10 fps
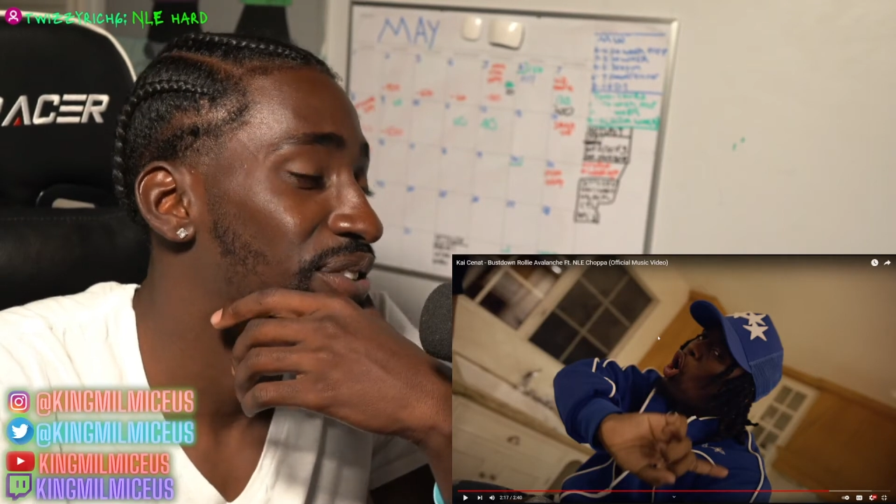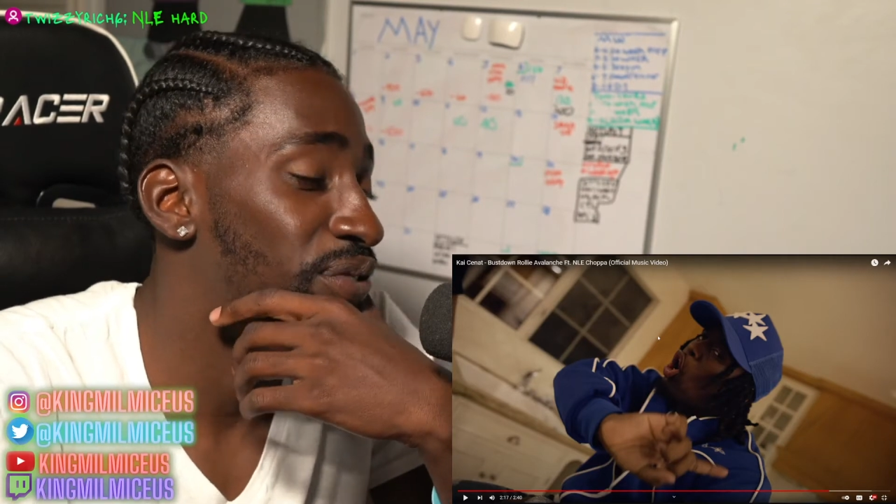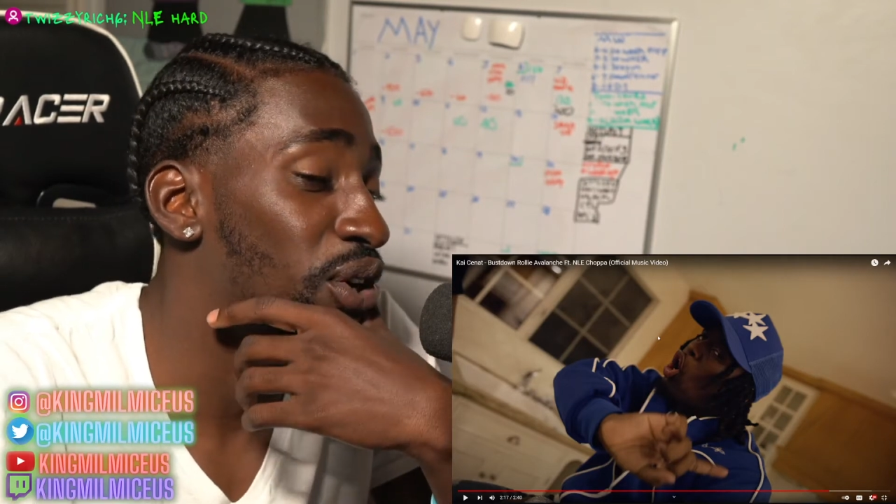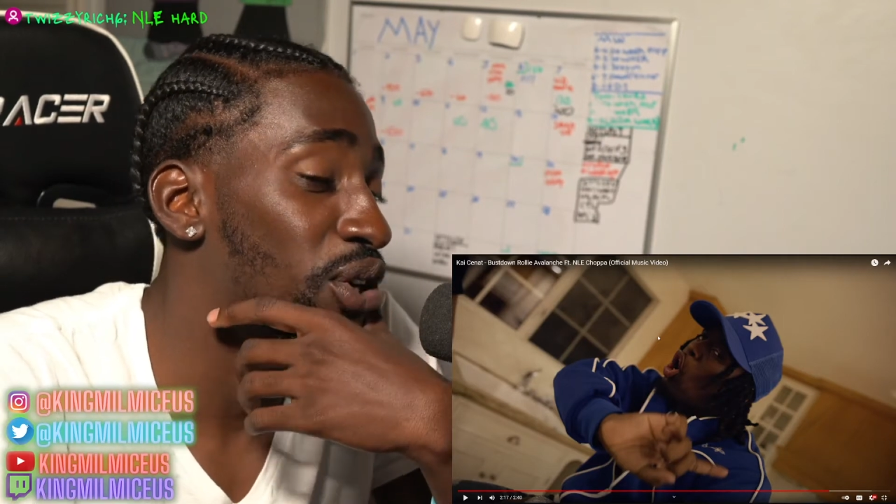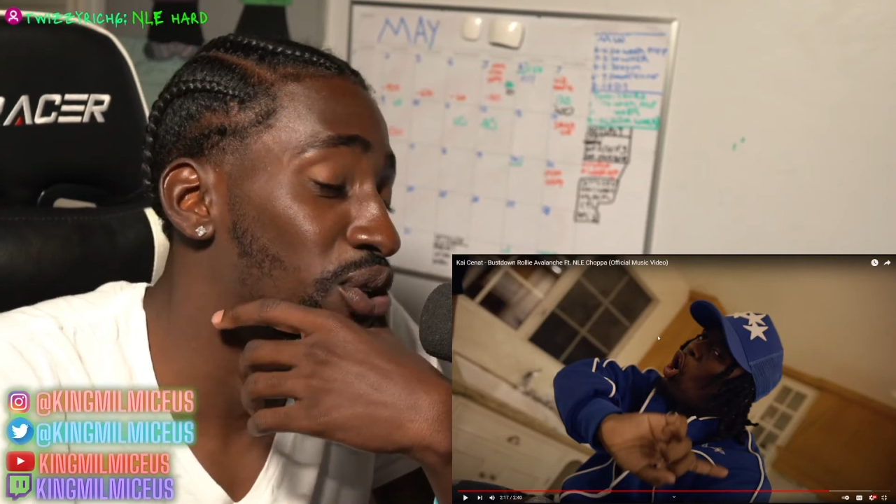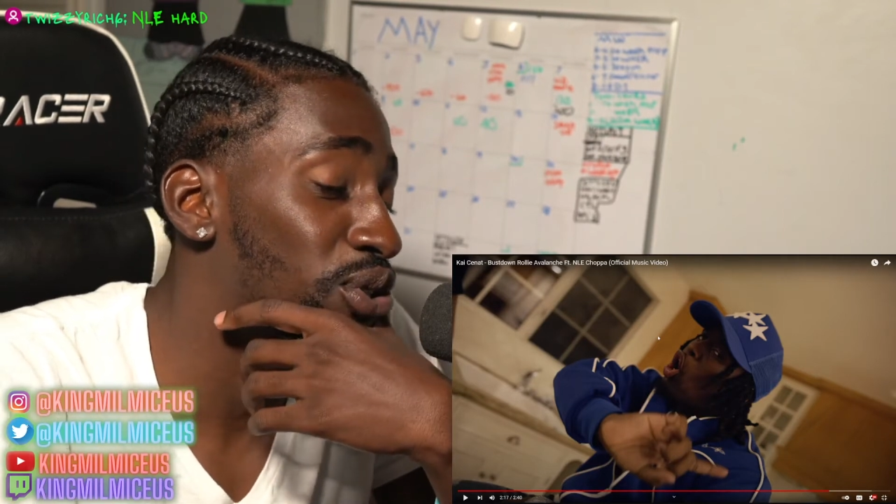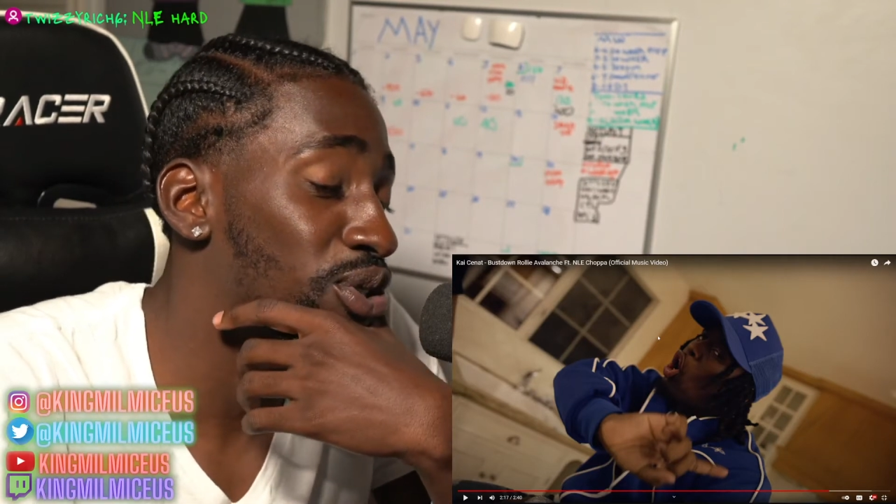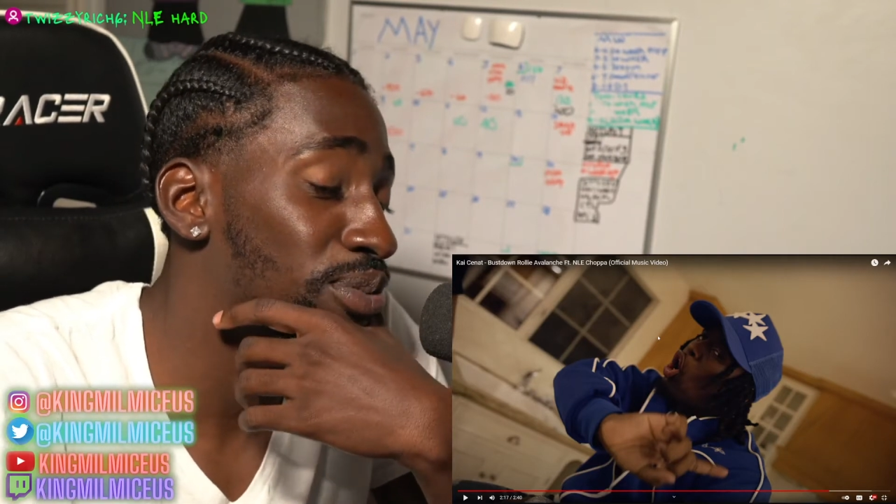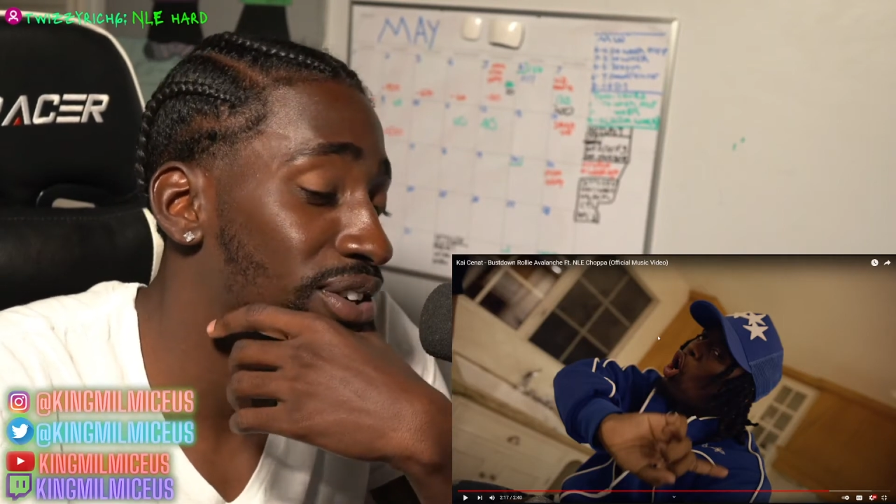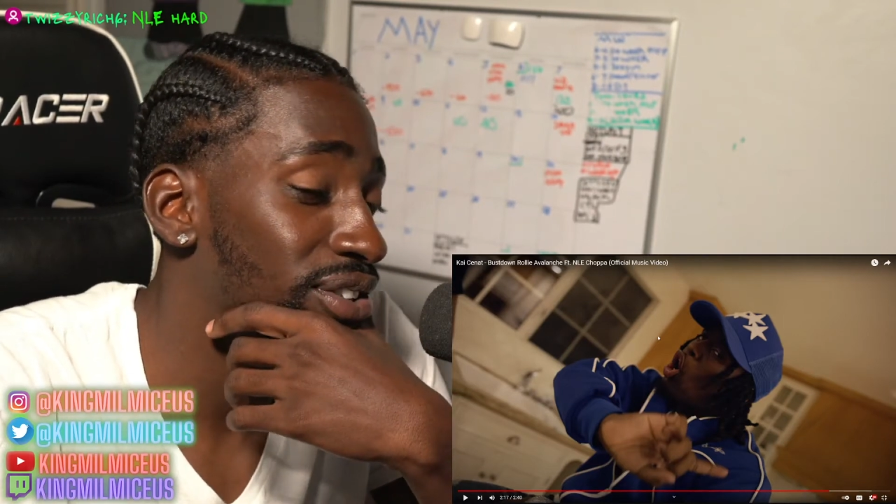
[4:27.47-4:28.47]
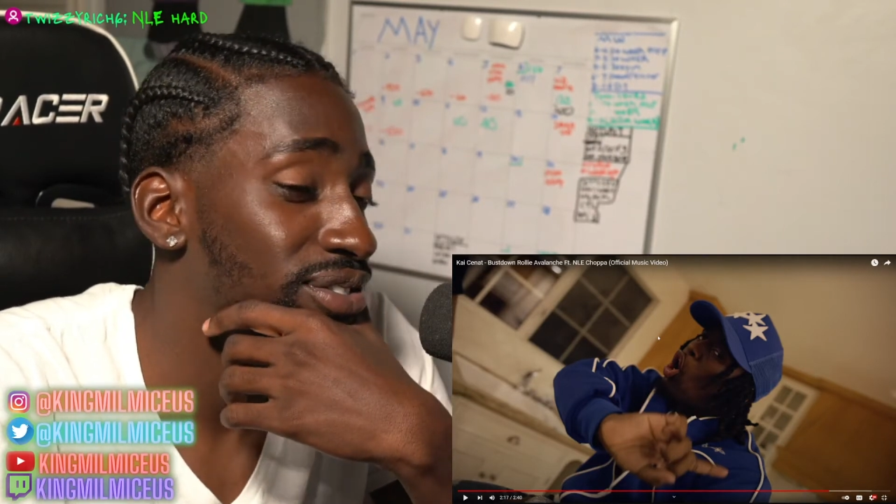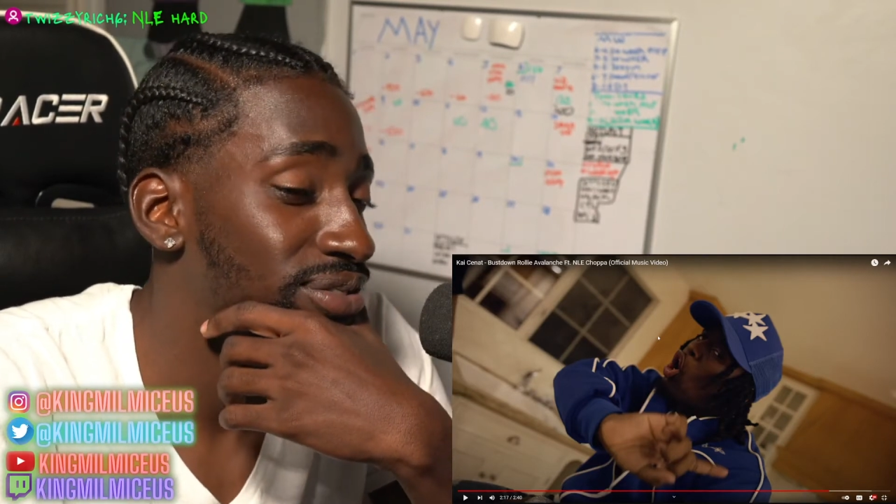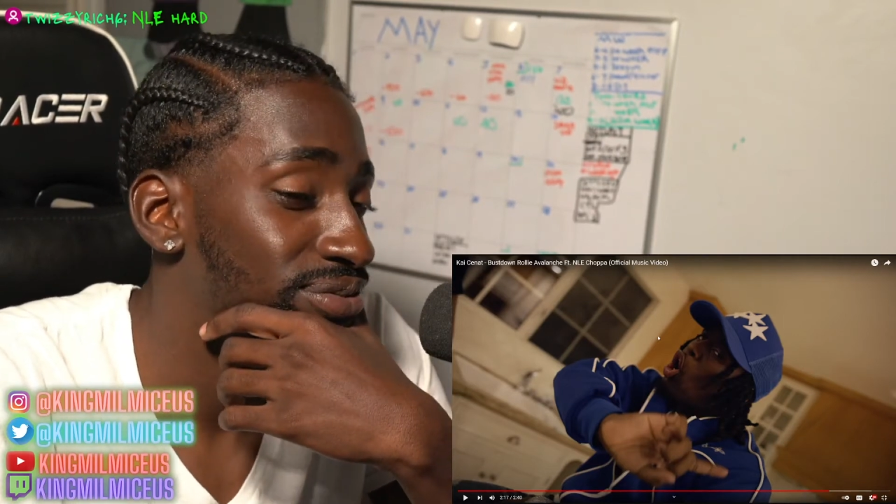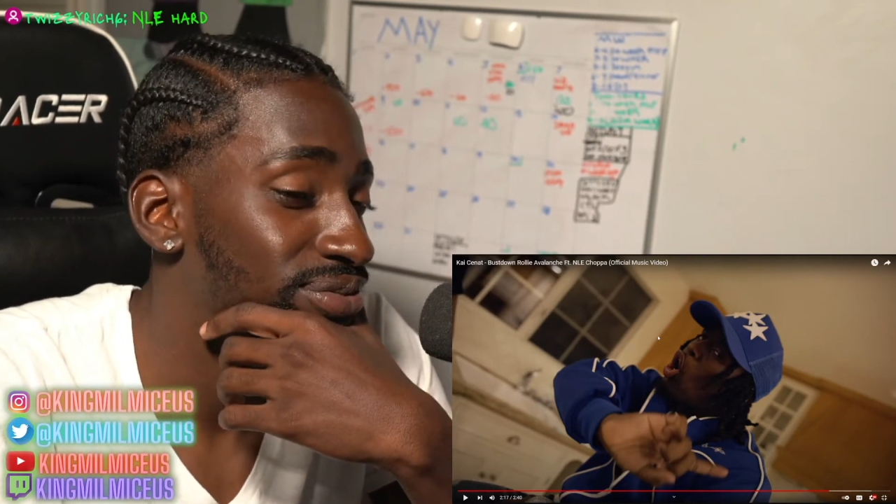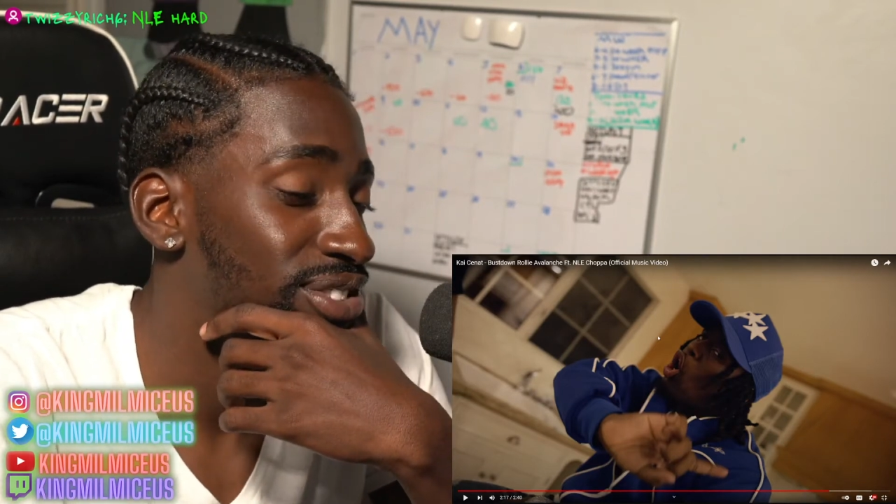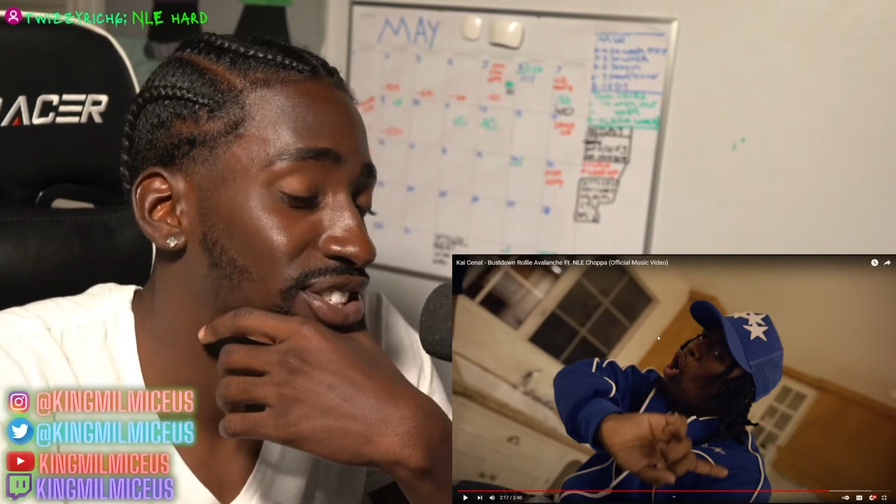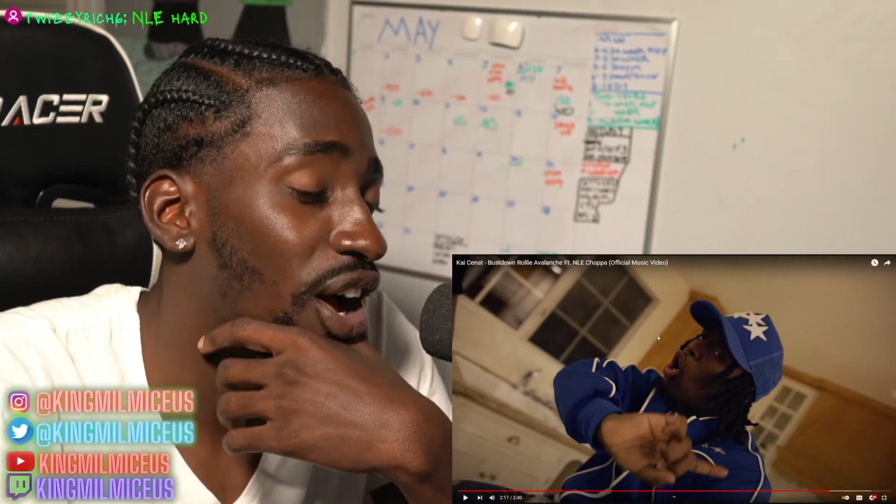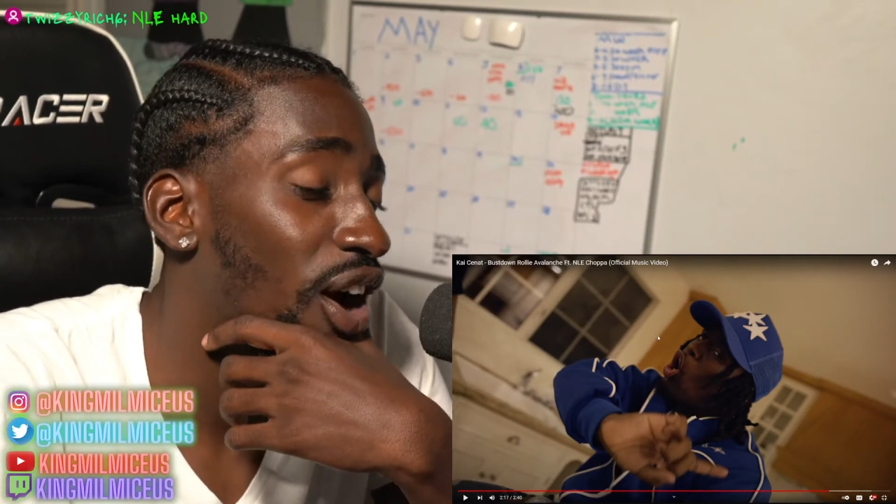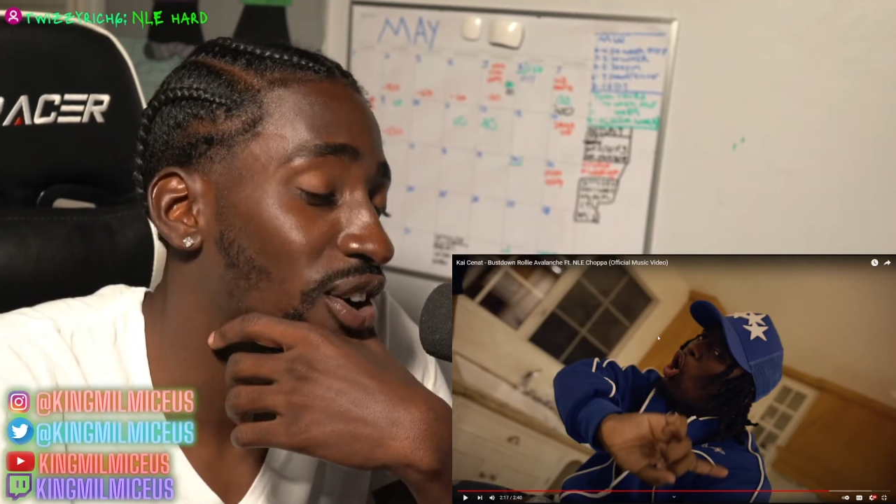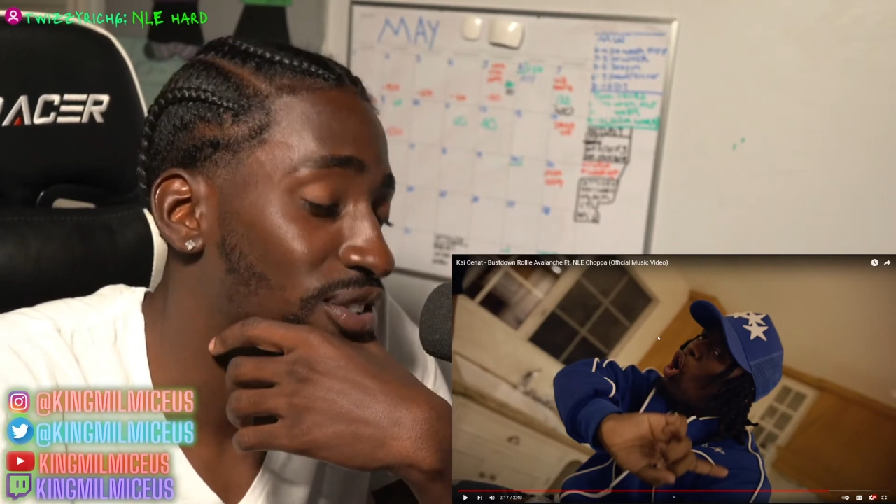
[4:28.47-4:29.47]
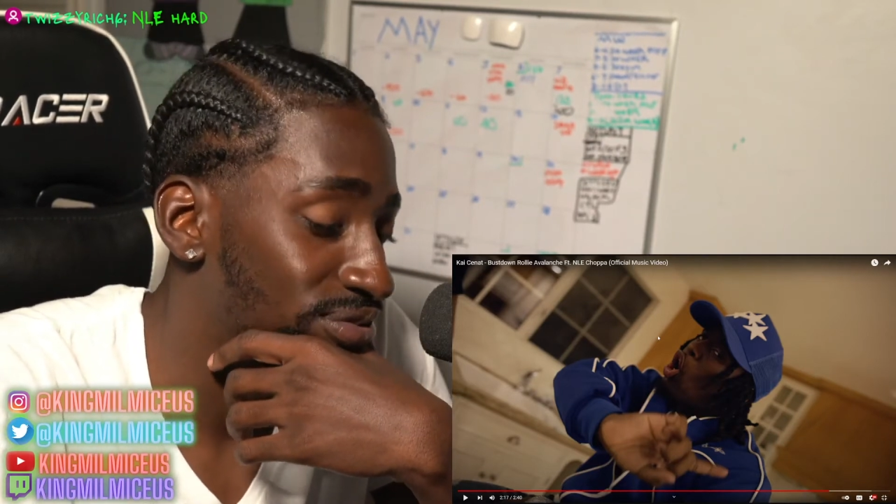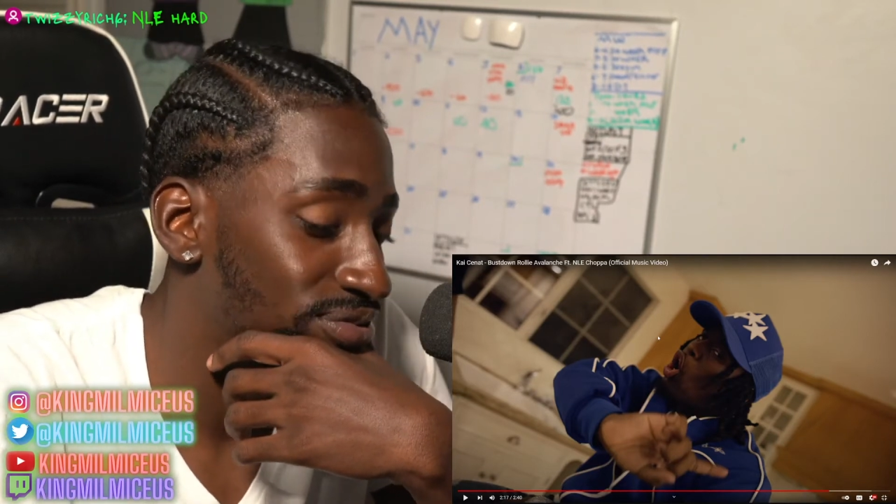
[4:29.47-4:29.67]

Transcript: For a YouTuber, hard.